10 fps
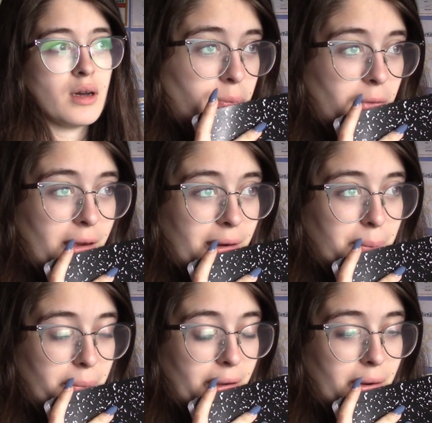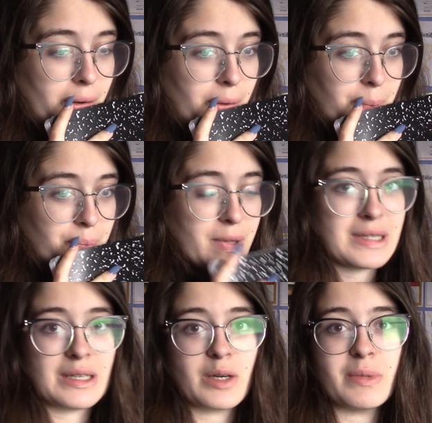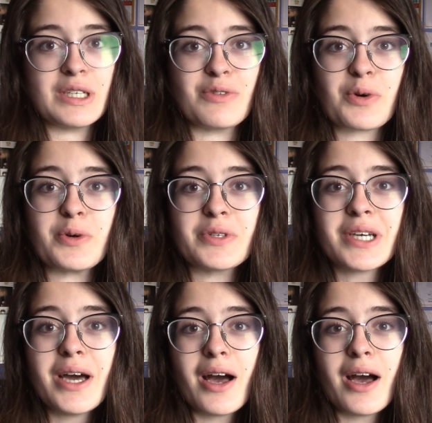Yeah, I don't know, it's a little bit difficult